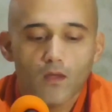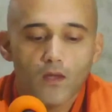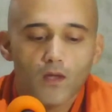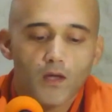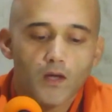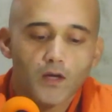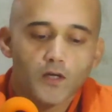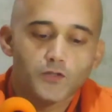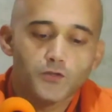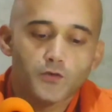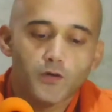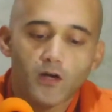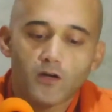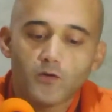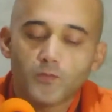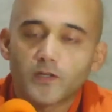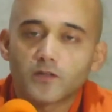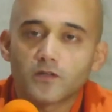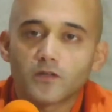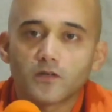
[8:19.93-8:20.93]
Sri
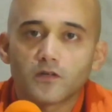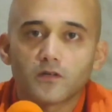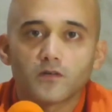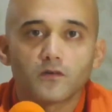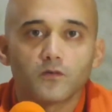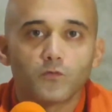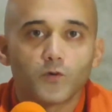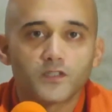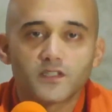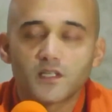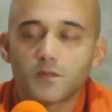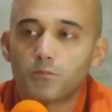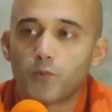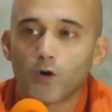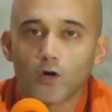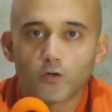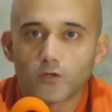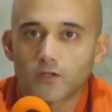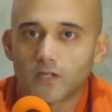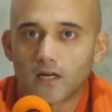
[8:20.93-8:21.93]
Aurobindo was in
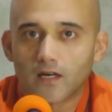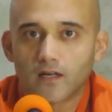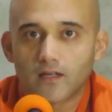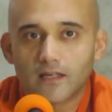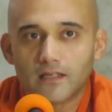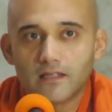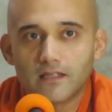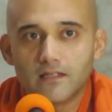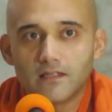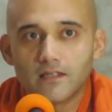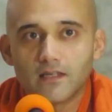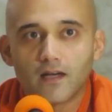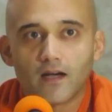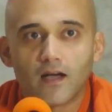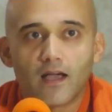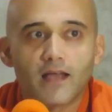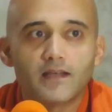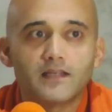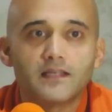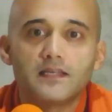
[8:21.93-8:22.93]
Baroda in India,
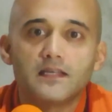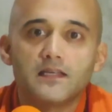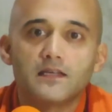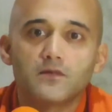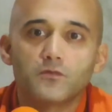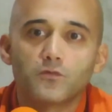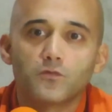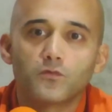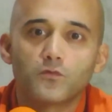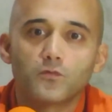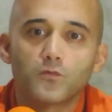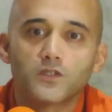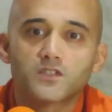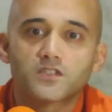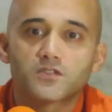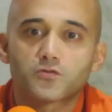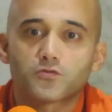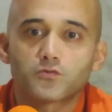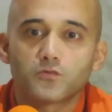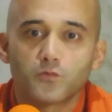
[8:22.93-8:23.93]
and he was
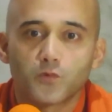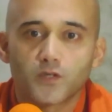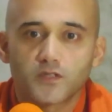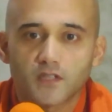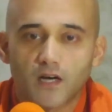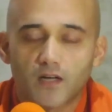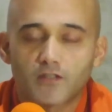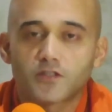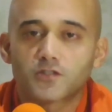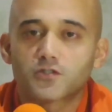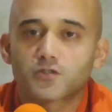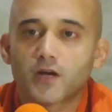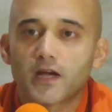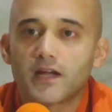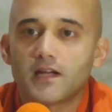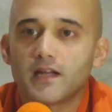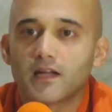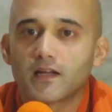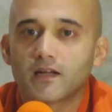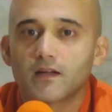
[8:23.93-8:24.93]
under
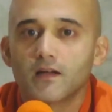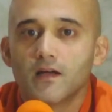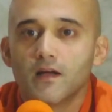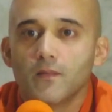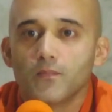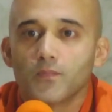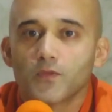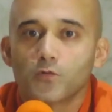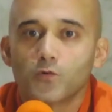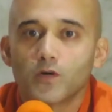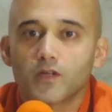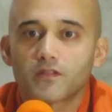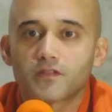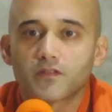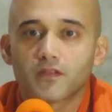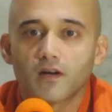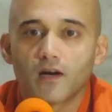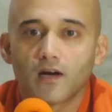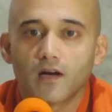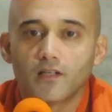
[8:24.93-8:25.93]
training with
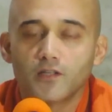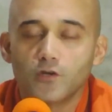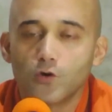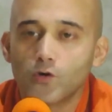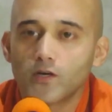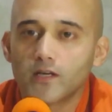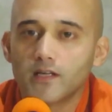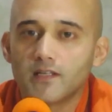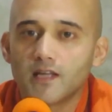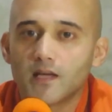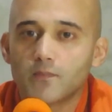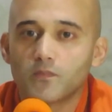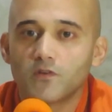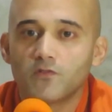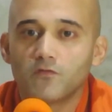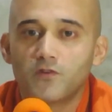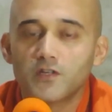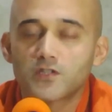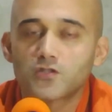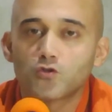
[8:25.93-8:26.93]
a yogi named
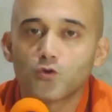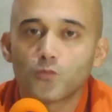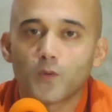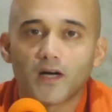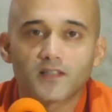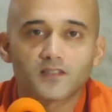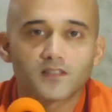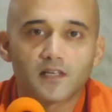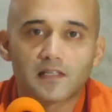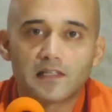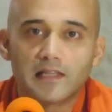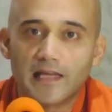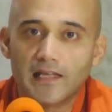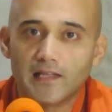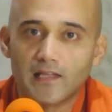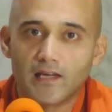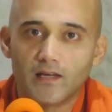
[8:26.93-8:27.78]
Vishnu Bhaskar Lele.